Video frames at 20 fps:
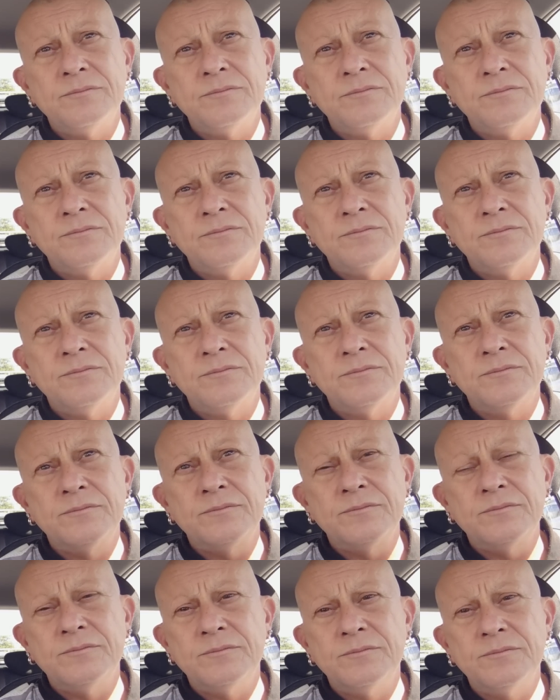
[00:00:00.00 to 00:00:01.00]

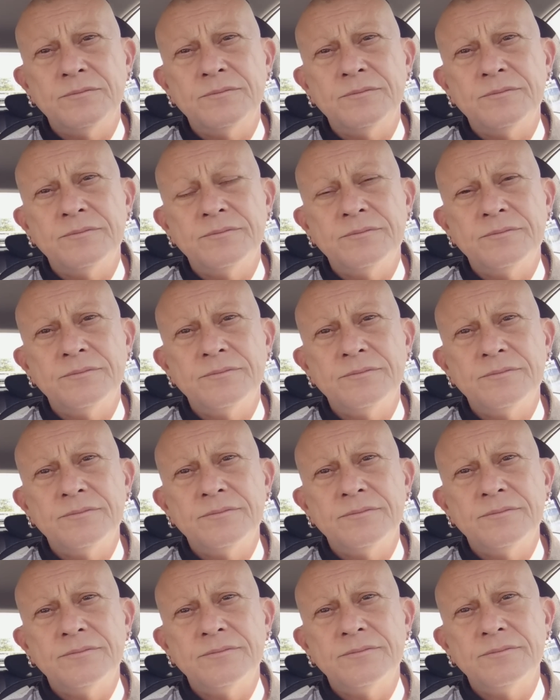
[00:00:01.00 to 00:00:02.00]

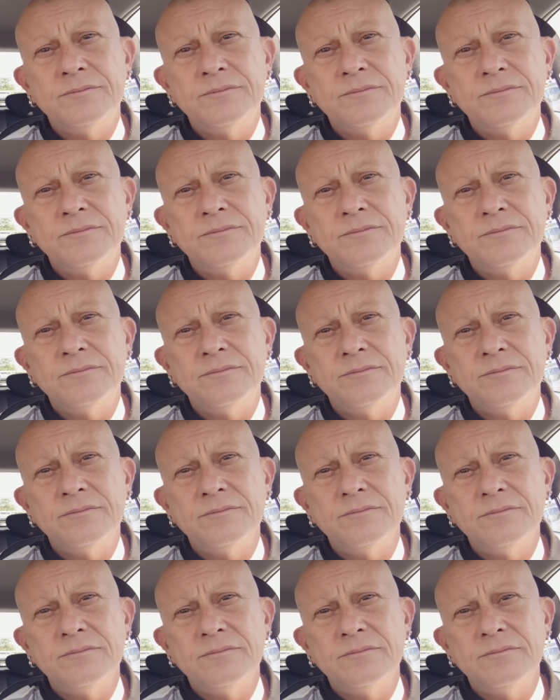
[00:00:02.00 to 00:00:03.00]

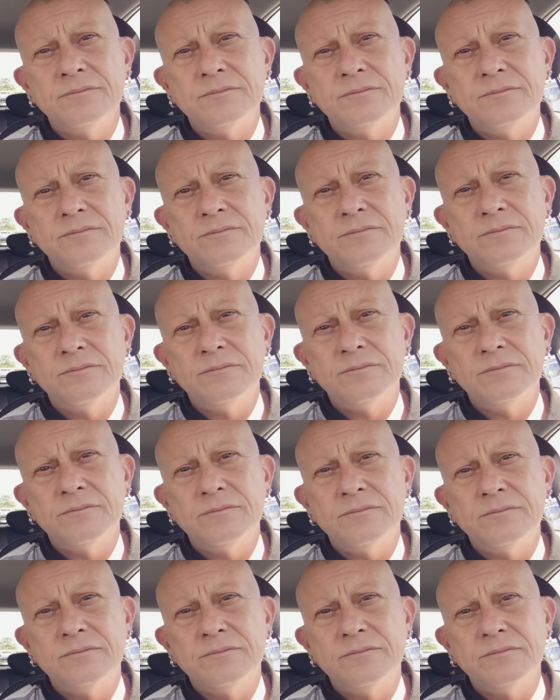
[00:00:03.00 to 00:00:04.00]

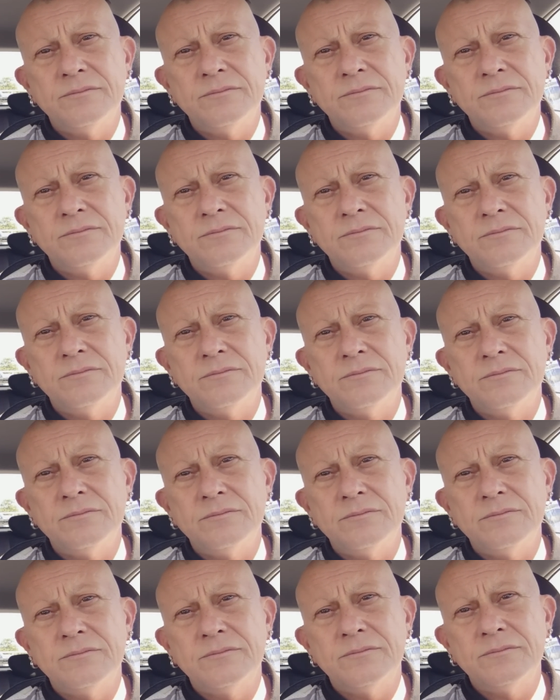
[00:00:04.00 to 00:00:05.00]

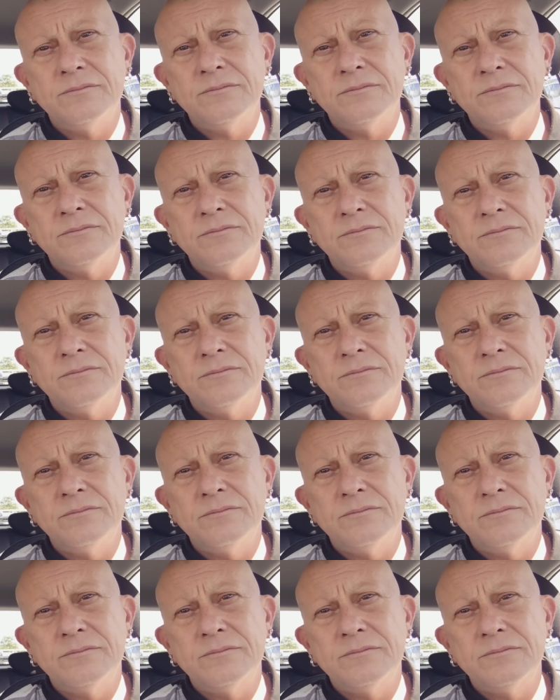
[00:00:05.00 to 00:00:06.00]

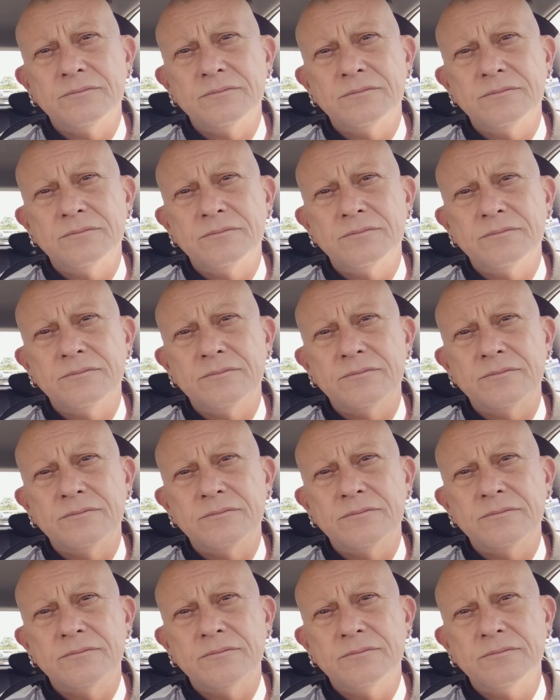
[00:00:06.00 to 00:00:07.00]

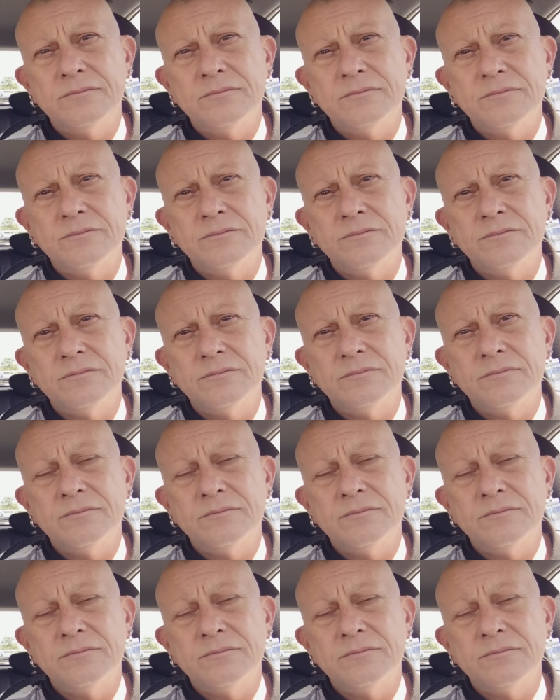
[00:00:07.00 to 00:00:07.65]
[no speech]